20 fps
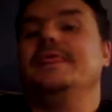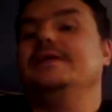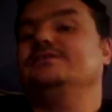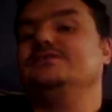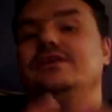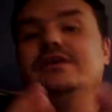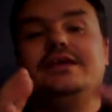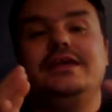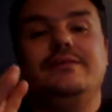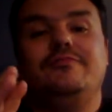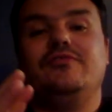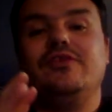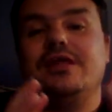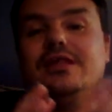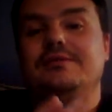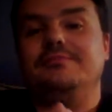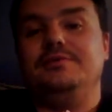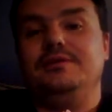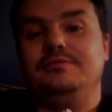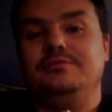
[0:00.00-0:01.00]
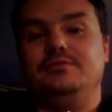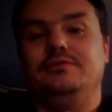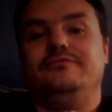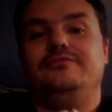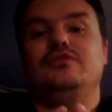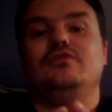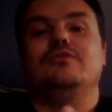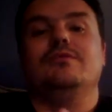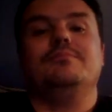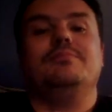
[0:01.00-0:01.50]
So I keep telling people,
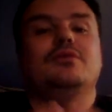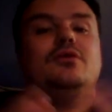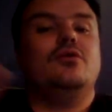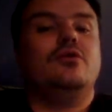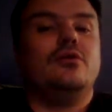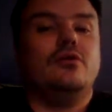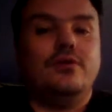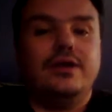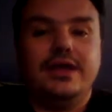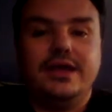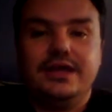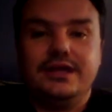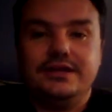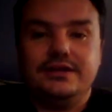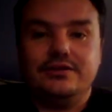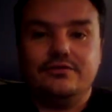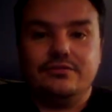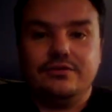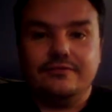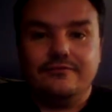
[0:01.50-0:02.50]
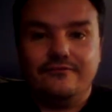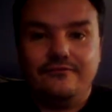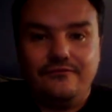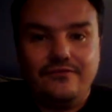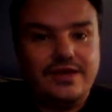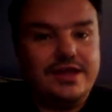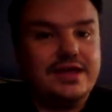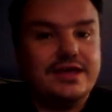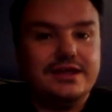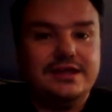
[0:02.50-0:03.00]
if you were blown away and you were
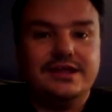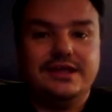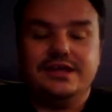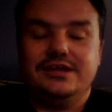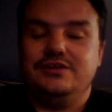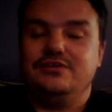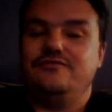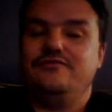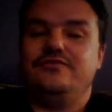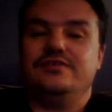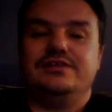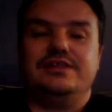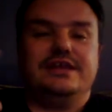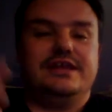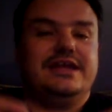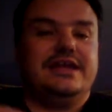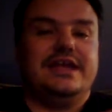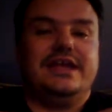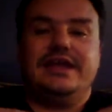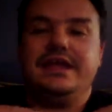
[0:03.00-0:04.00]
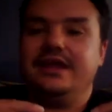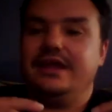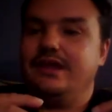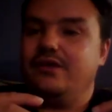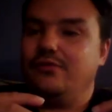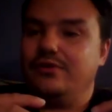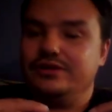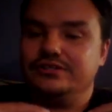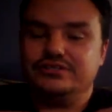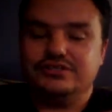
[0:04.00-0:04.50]
fed and you feel like
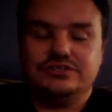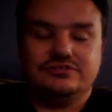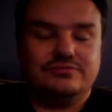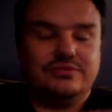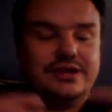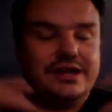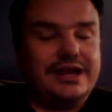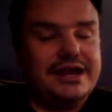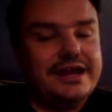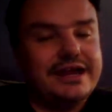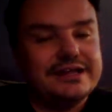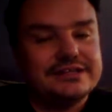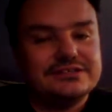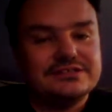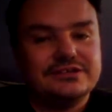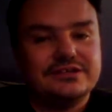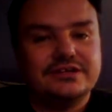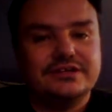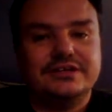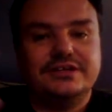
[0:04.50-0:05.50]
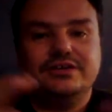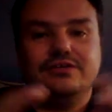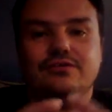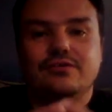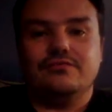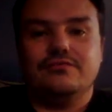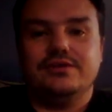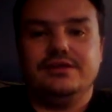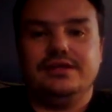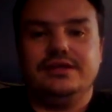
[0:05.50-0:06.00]
questions were answered and you
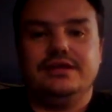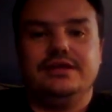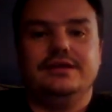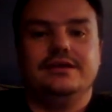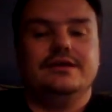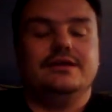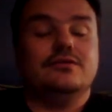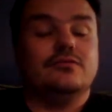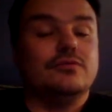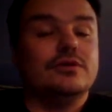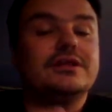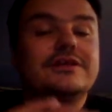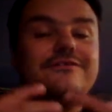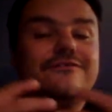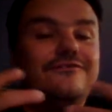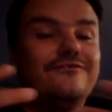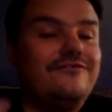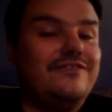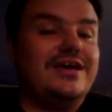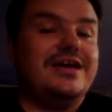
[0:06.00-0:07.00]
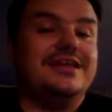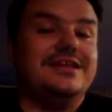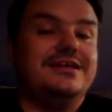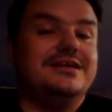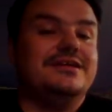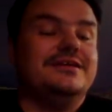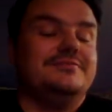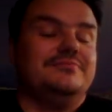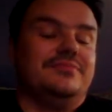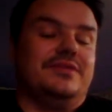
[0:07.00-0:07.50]
were really, really
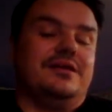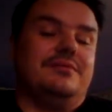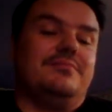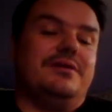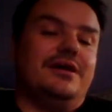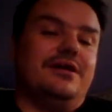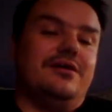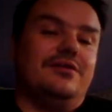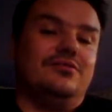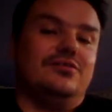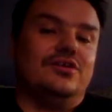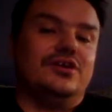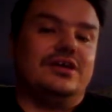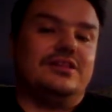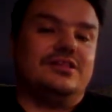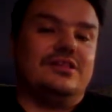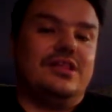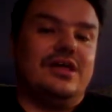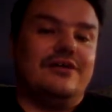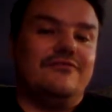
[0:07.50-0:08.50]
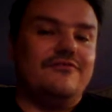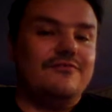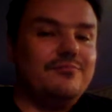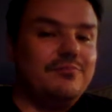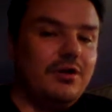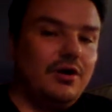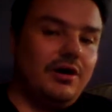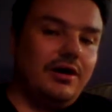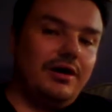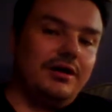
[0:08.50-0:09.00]
fed by our look at the life
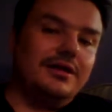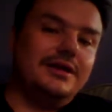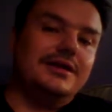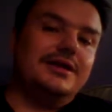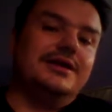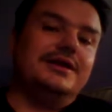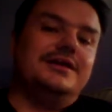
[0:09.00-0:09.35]
of Paul,